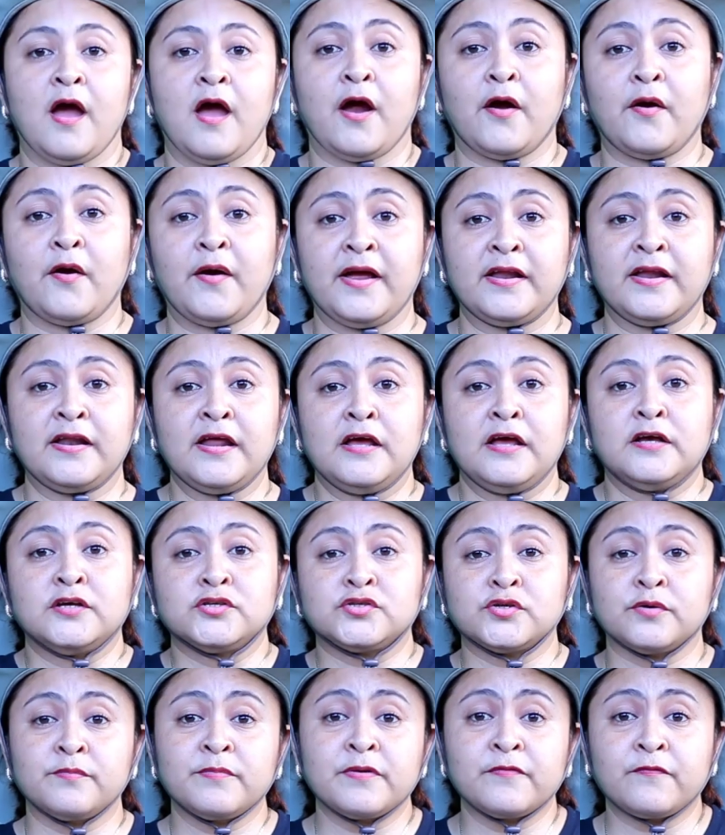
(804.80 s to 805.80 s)
Alright,
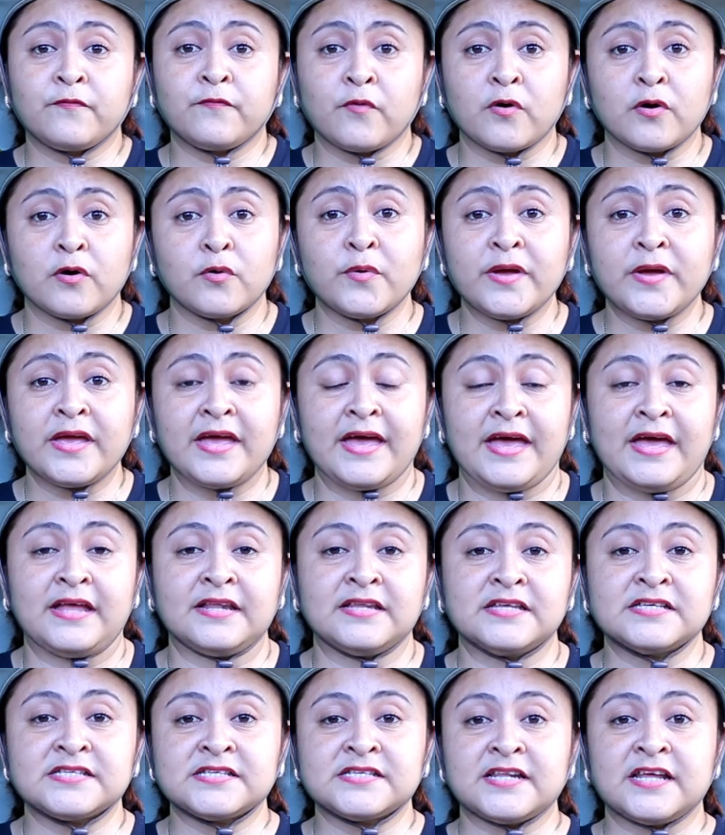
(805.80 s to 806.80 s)
so before we end
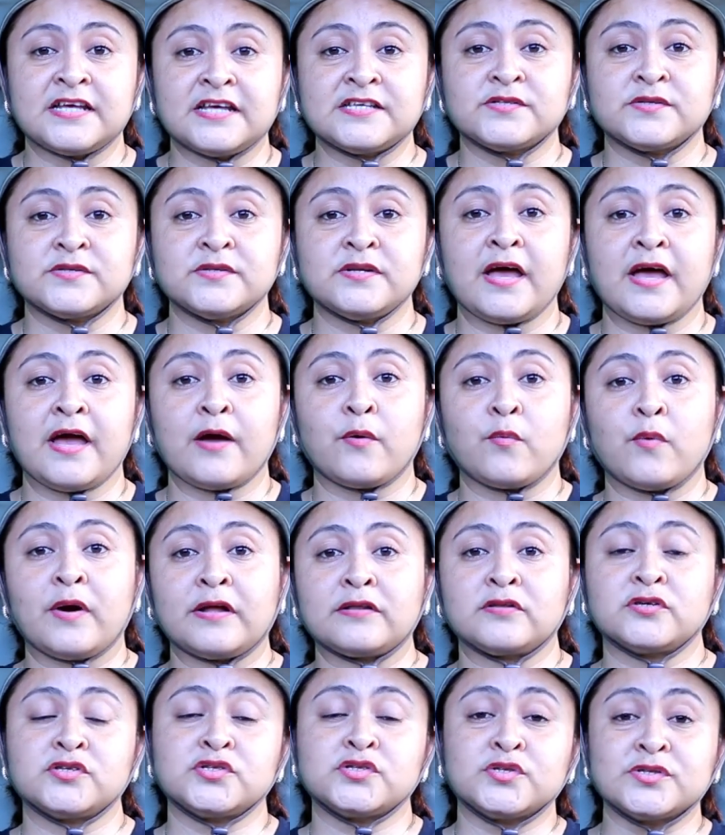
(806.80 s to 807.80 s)
this lesson, I
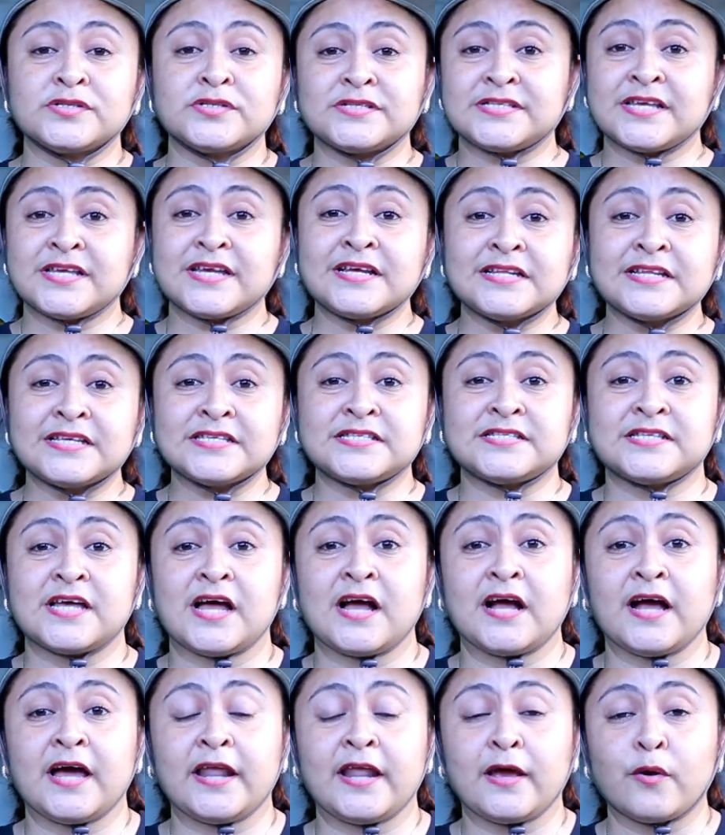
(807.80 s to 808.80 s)
want us to sing the
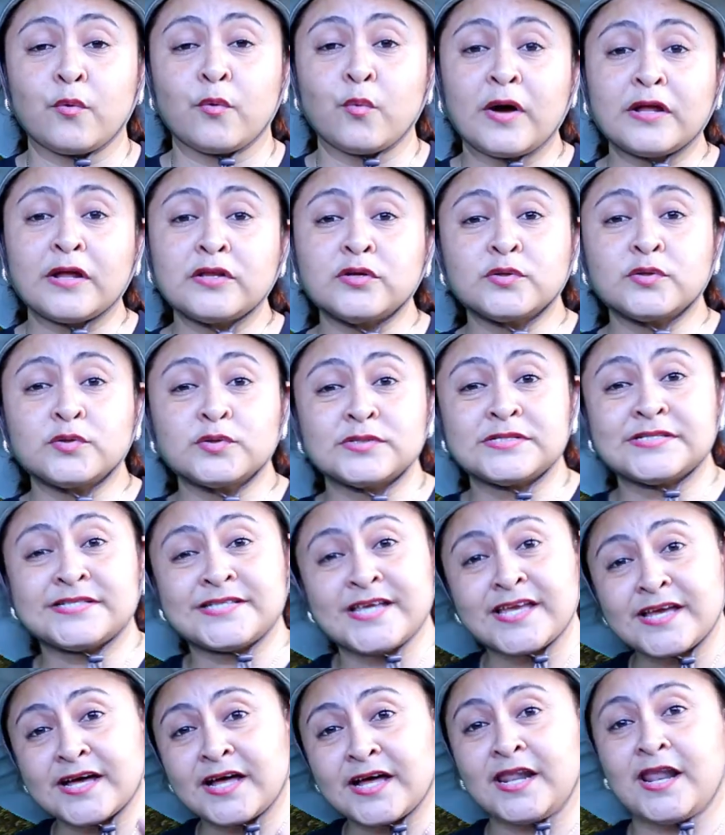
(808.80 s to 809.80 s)
song, and I want you to
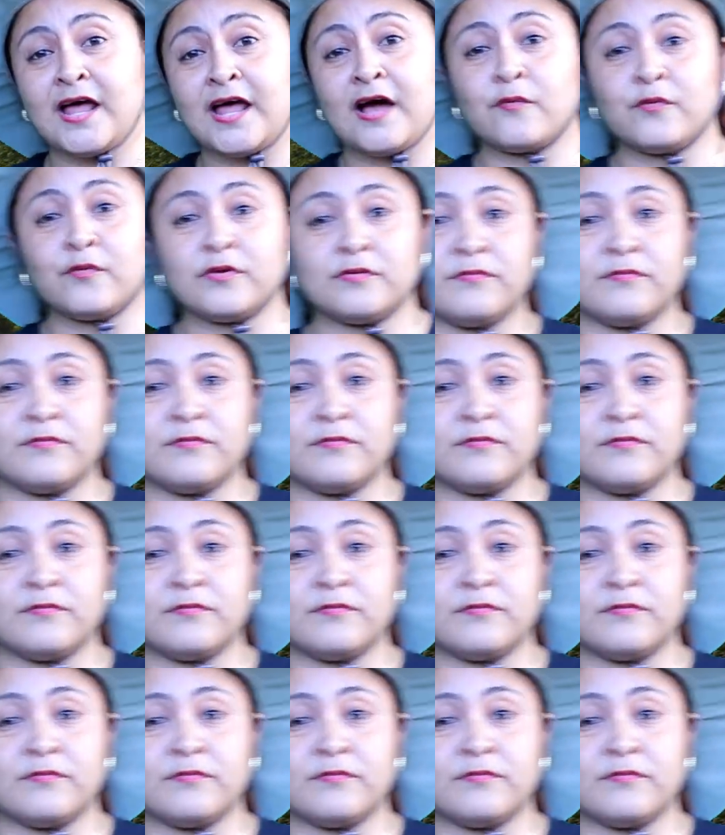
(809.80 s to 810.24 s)
sing along with